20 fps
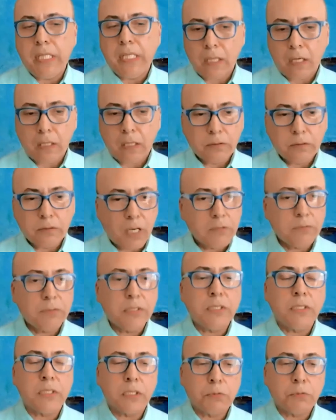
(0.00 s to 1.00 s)
Oh yes, our, our
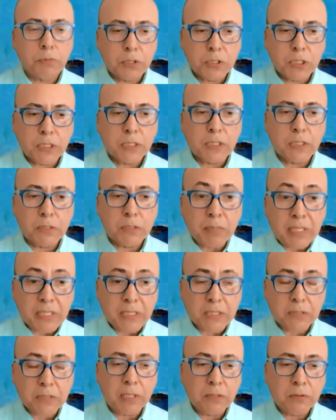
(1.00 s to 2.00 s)
research project is a
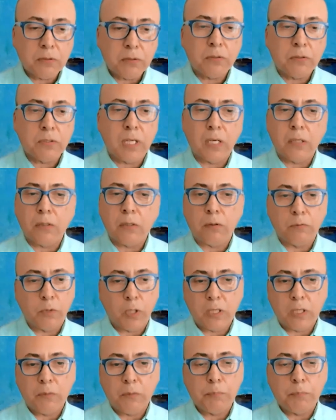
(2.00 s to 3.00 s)
mixed method. Uh,
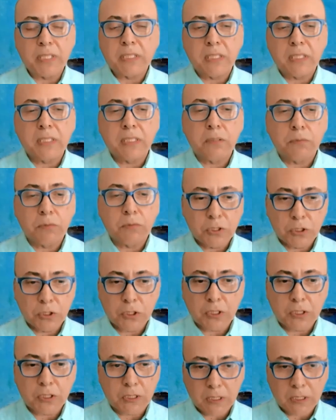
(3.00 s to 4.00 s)
what I presented was
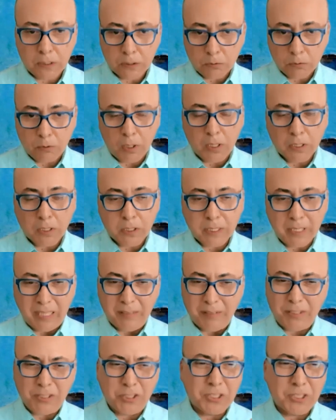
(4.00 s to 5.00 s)
just a quant,
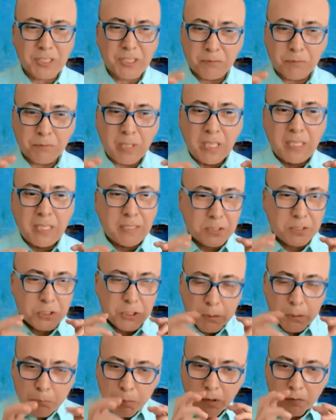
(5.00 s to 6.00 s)
uh, just a
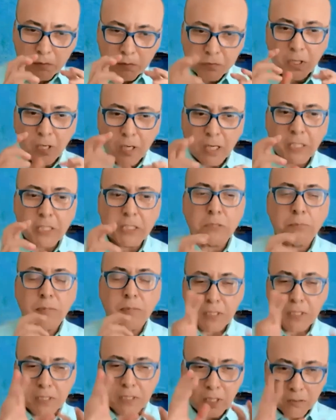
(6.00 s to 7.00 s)
tip of the
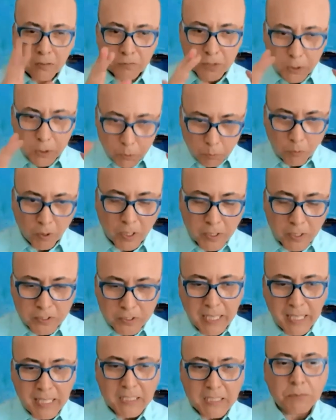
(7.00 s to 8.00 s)
iceberg of the
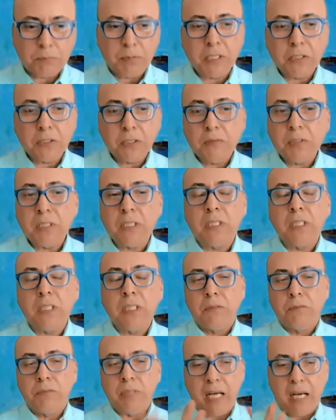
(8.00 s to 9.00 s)
quant aspect of it.
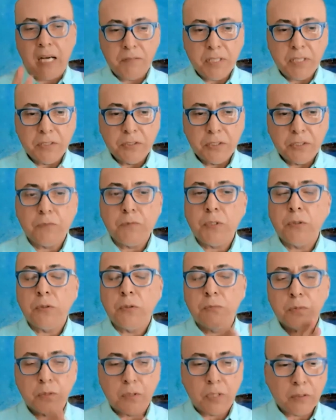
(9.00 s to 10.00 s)
We have
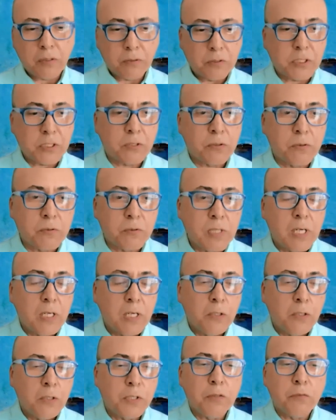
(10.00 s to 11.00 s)
interviewed Brower, so
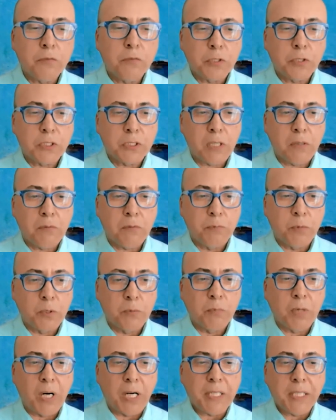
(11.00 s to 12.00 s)
looking for some
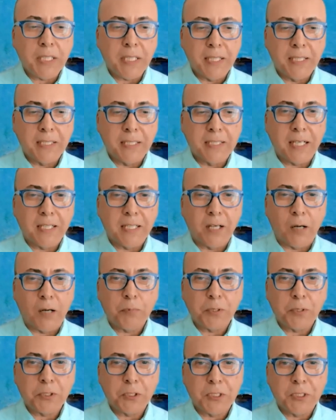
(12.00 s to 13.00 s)
more money and, and
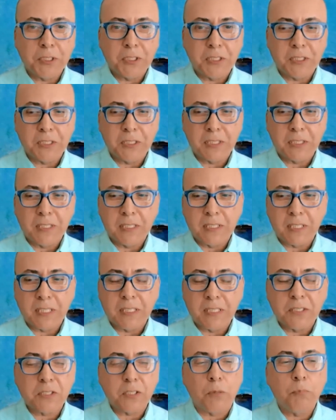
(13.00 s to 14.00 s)
opportunities and,
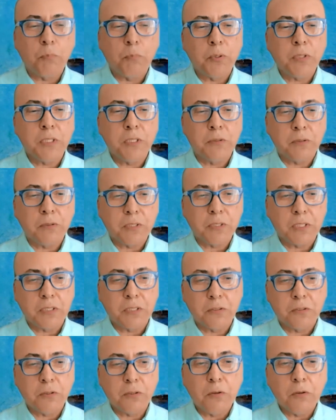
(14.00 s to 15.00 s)
and support in order
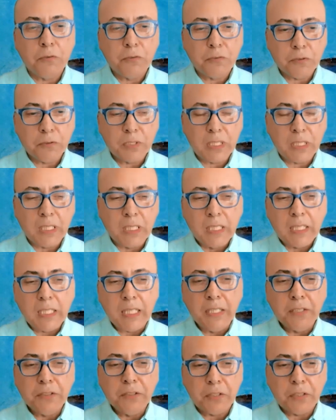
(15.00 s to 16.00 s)
to go through the
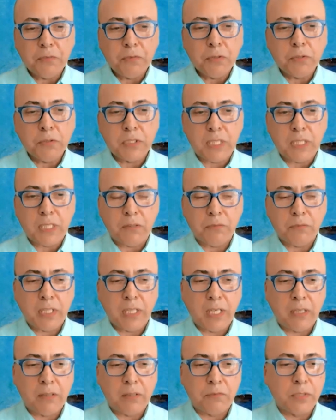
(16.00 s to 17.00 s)
interviews that we
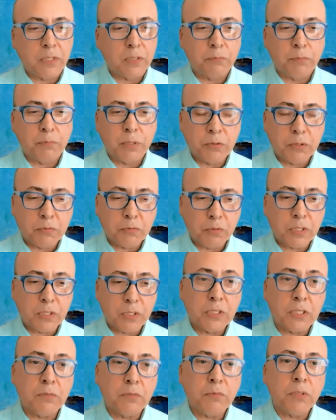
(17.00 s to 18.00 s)
have. They're beautiful
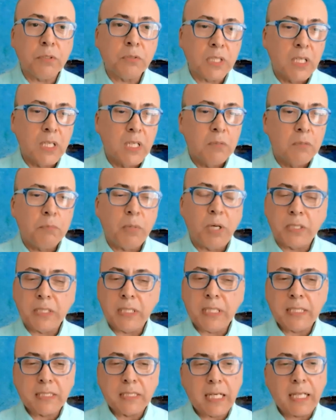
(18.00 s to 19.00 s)
interviews. But
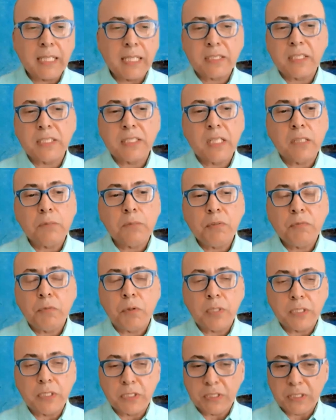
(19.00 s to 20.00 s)
it's, as I said
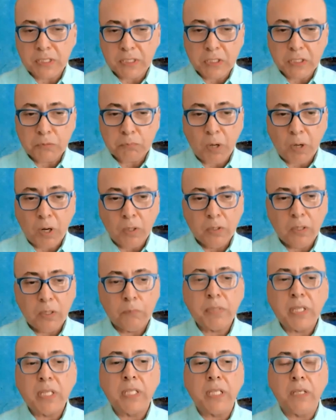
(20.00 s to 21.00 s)
before, this is a small
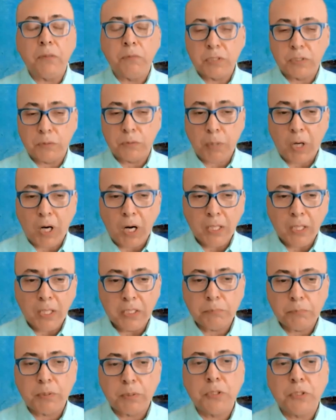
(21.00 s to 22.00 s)
number. It was a
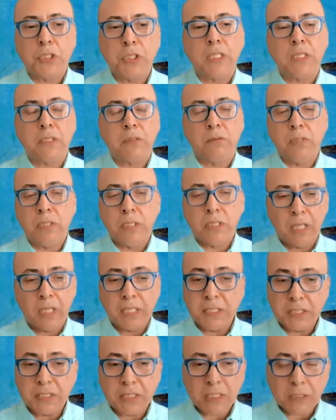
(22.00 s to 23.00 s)
pilot project. Only
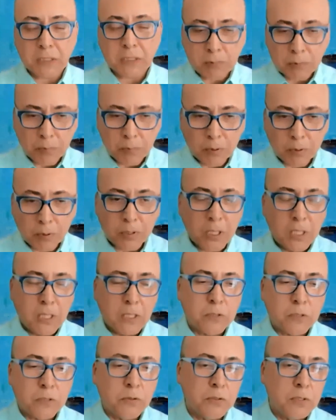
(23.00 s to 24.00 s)
96 people
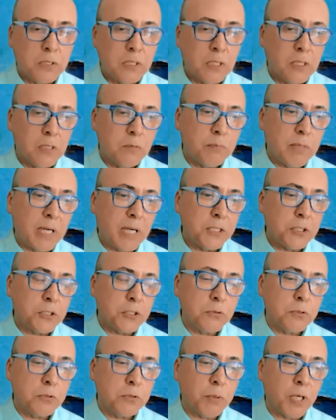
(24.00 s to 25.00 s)
could uh,
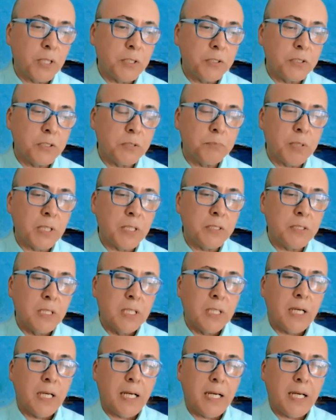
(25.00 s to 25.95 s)
manage to participate.